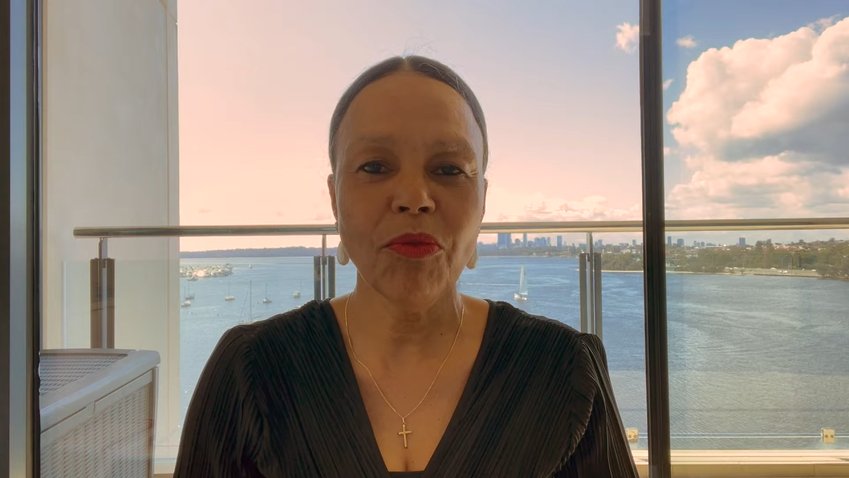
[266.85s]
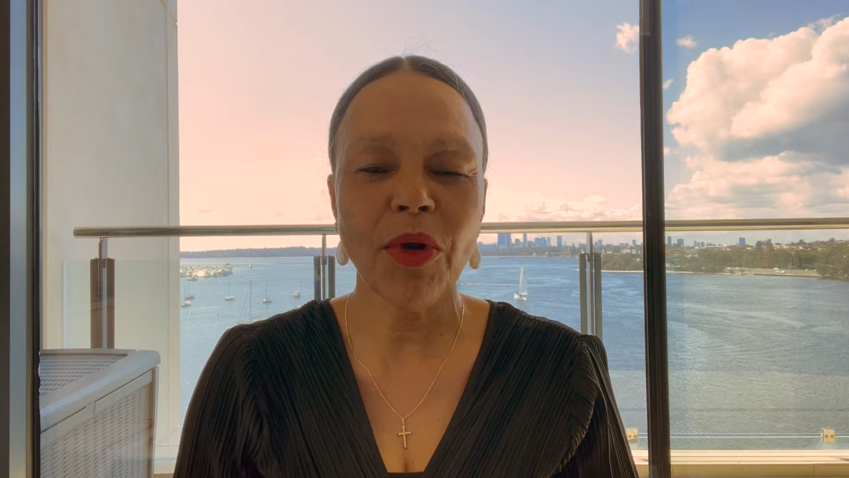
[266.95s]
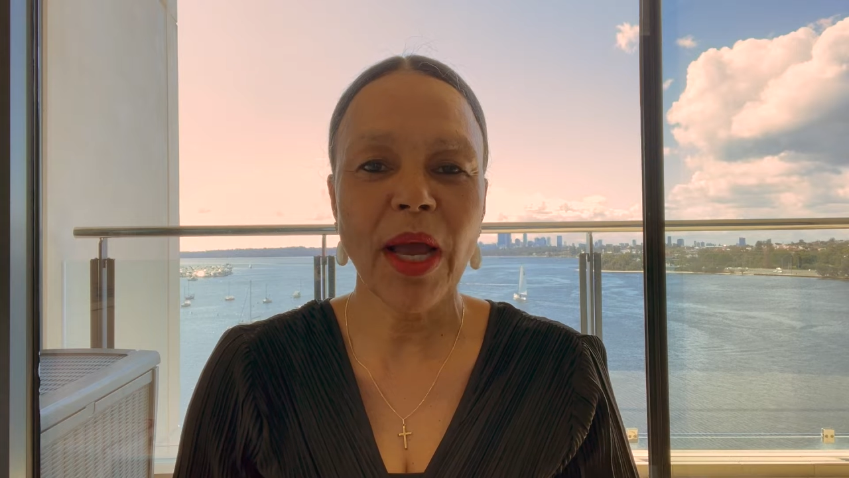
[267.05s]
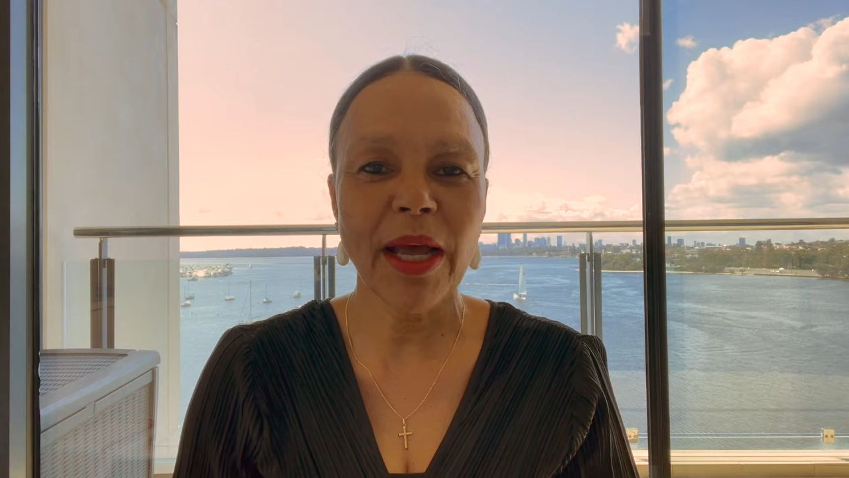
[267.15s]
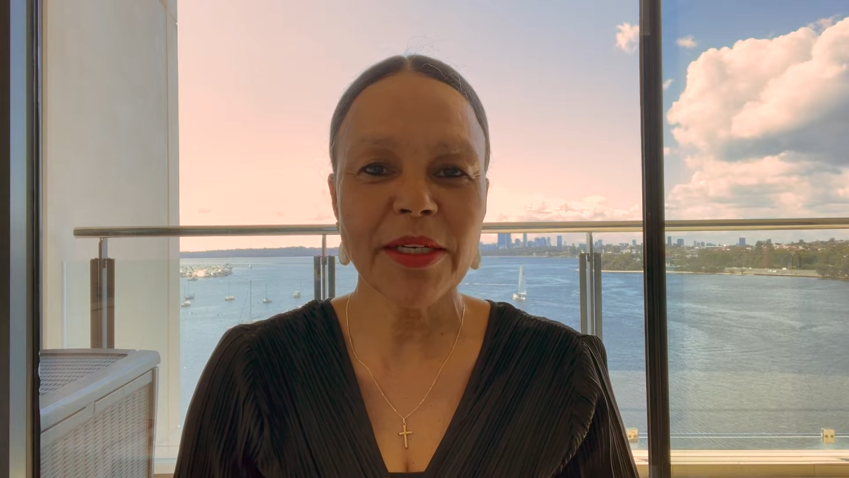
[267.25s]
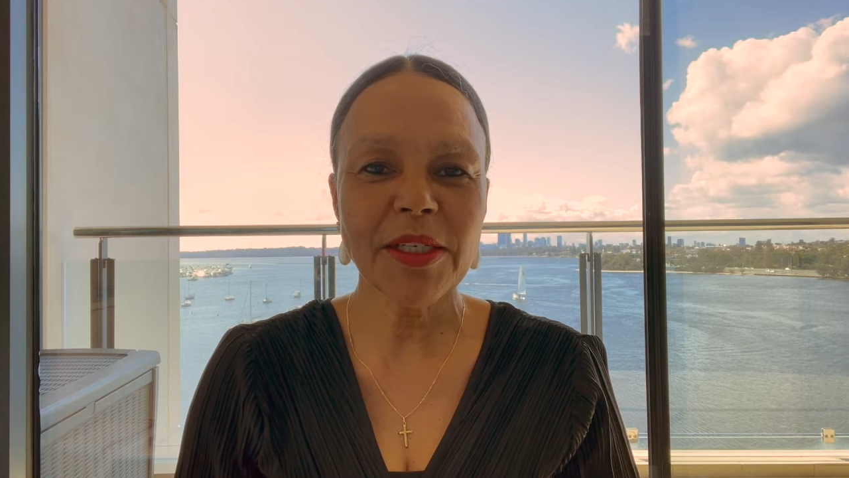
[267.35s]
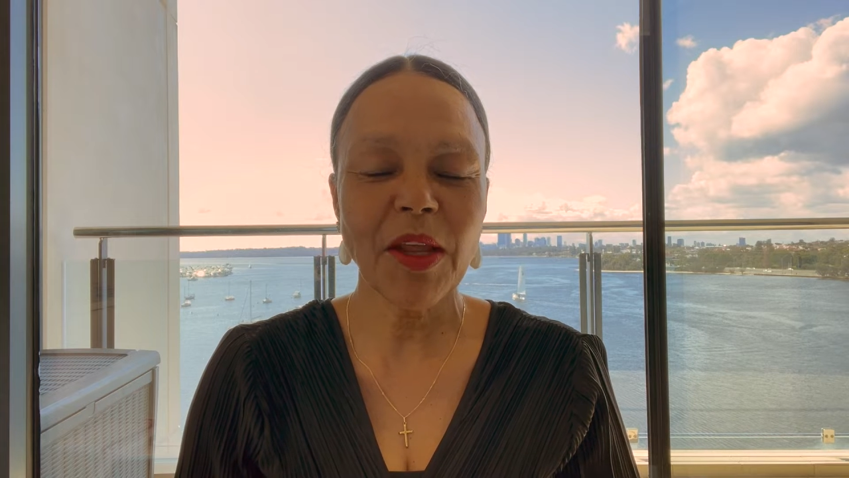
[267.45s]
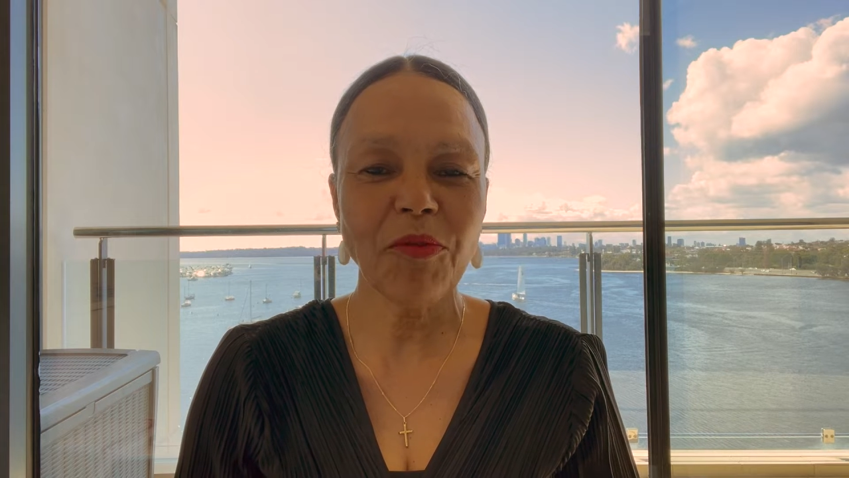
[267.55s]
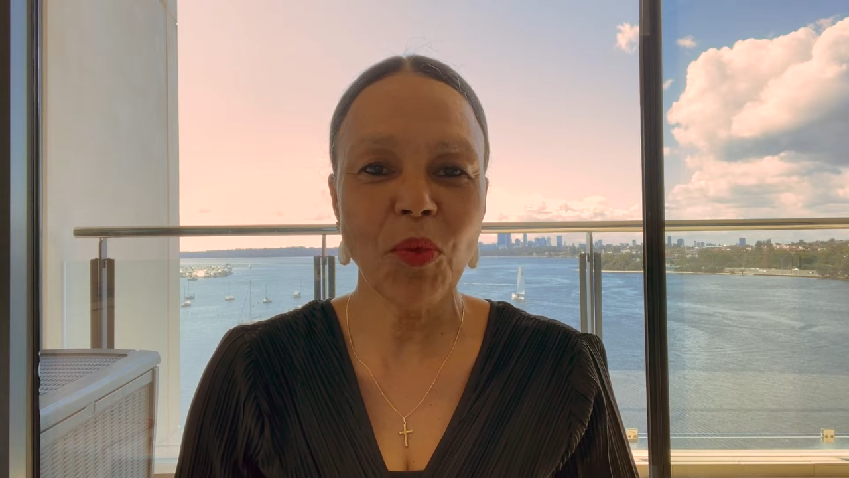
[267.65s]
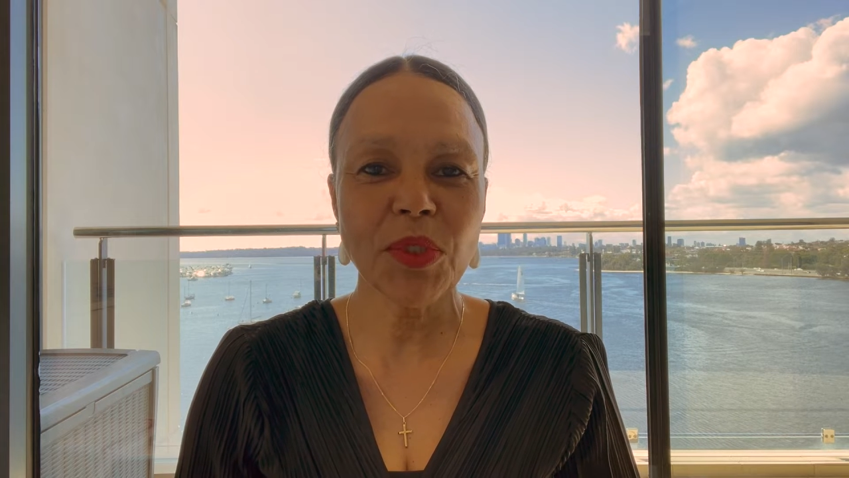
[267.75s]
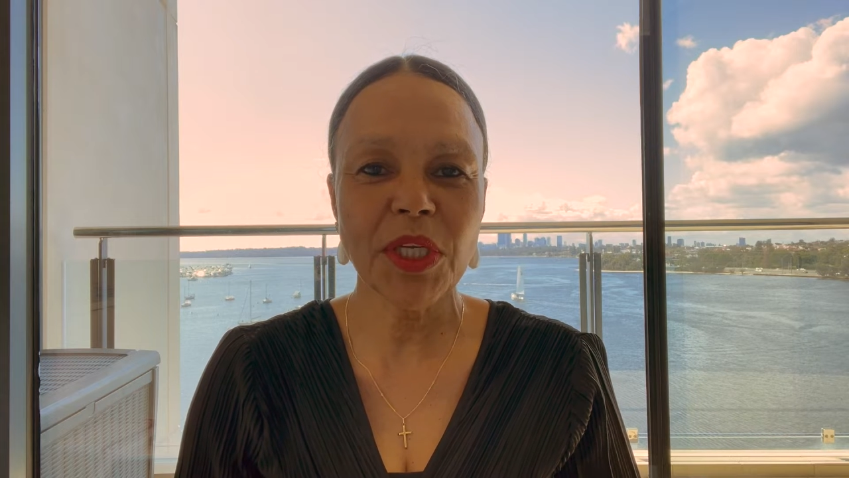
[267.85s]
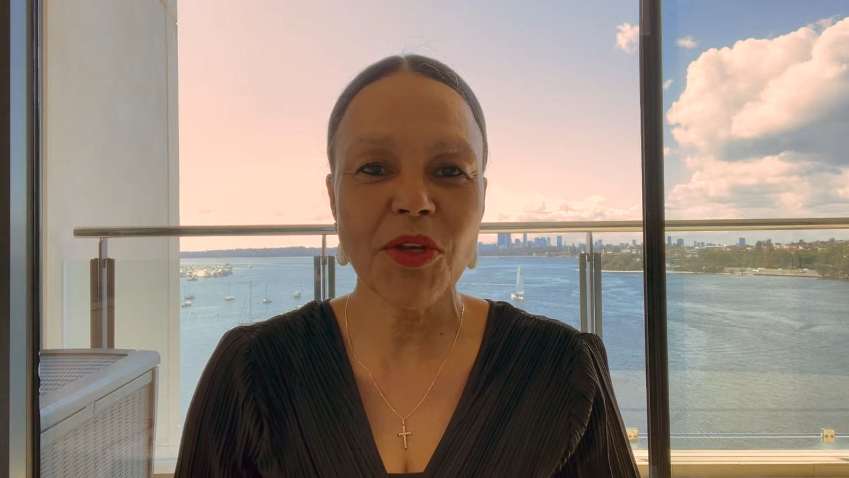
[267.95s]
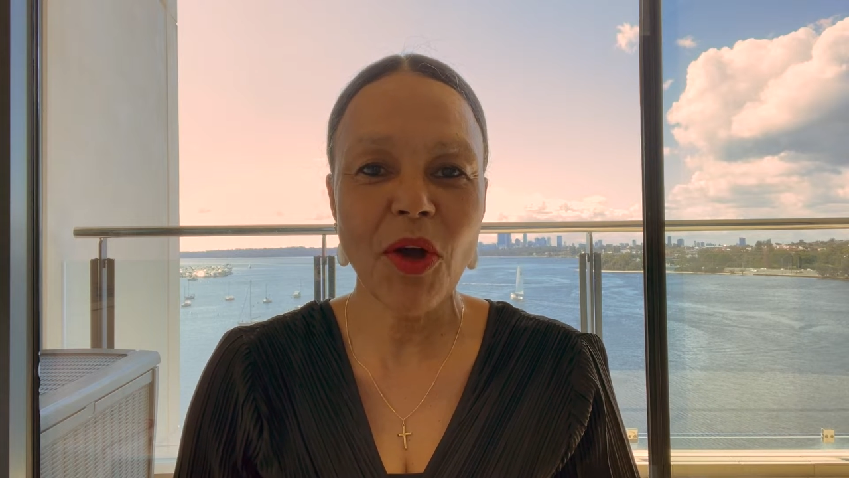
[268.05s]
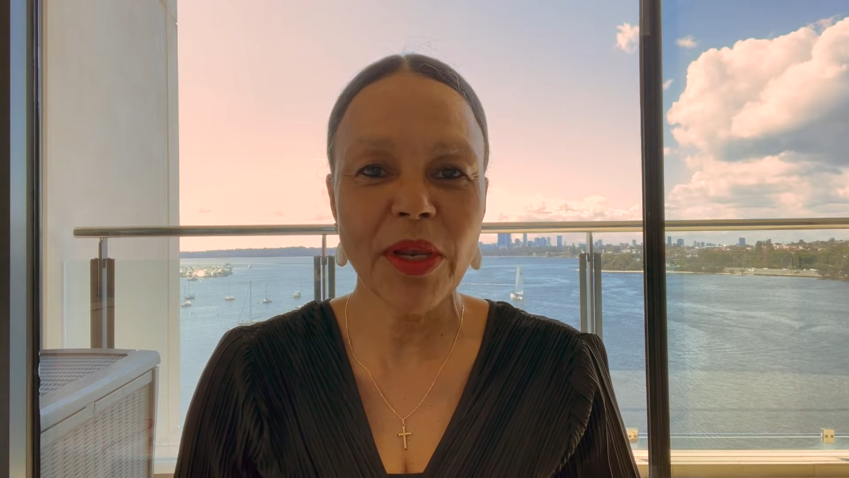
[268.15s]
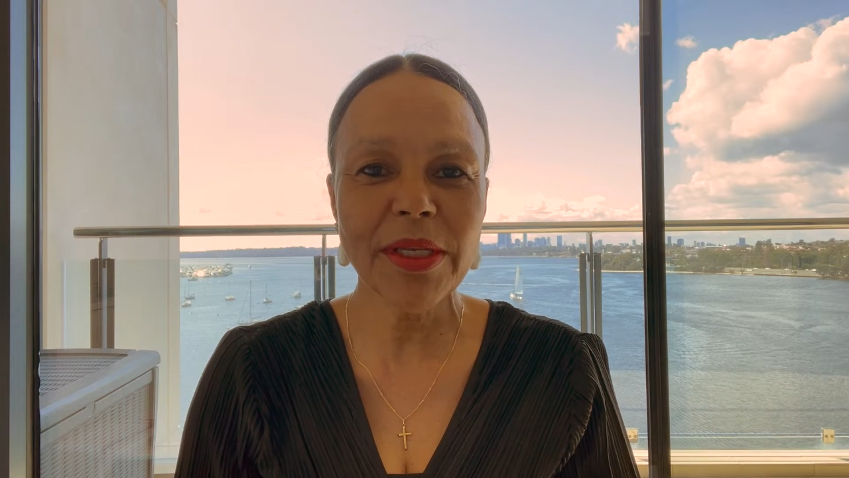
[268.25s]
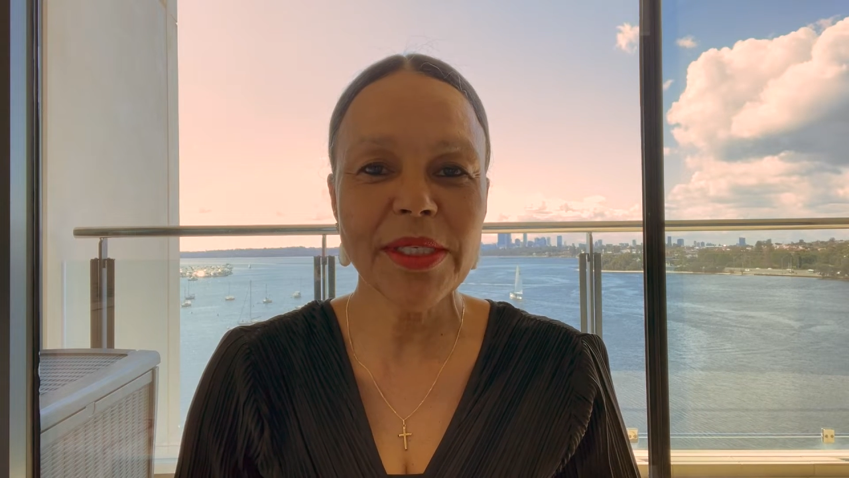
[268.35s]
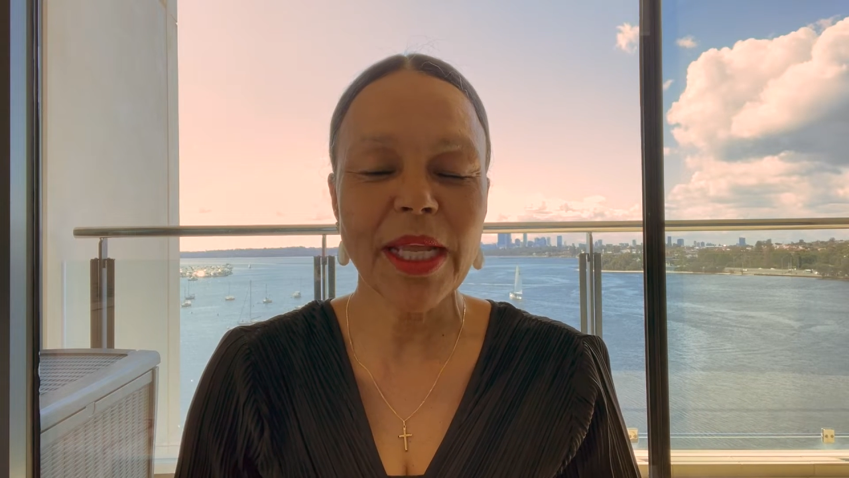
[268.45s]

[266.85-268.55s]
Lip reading: for $140,